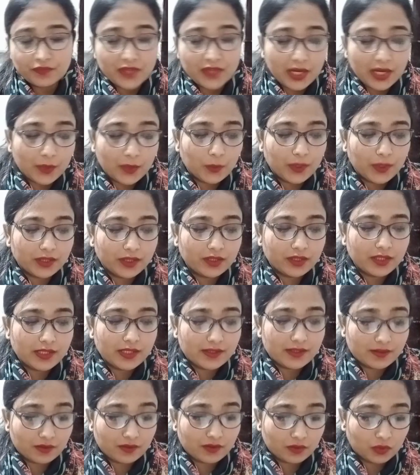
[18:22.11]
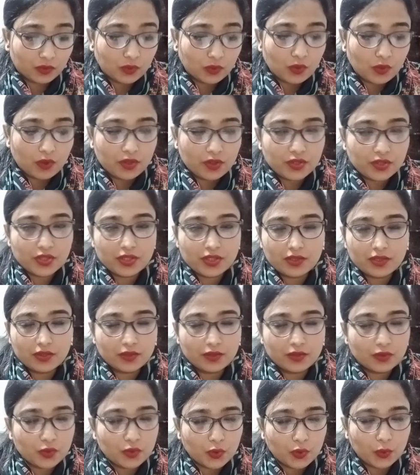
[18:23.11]
and whether his
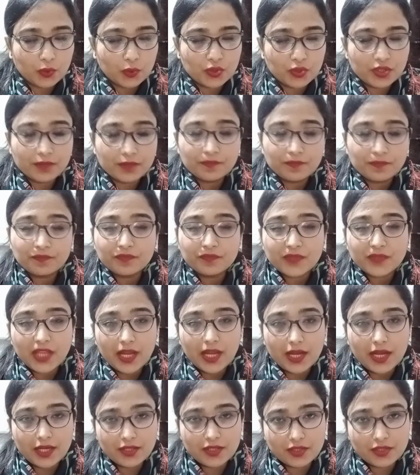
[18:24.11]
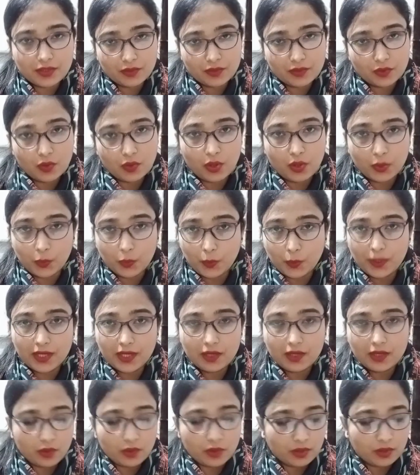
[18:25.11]
throat had gone
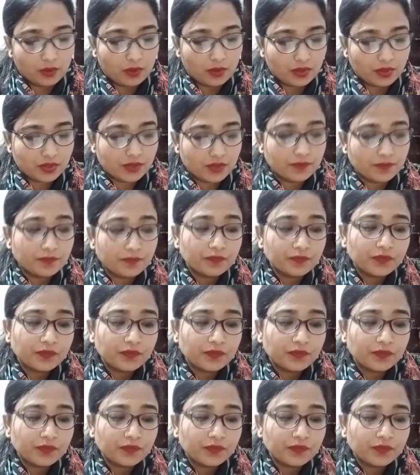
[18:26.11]
well or not.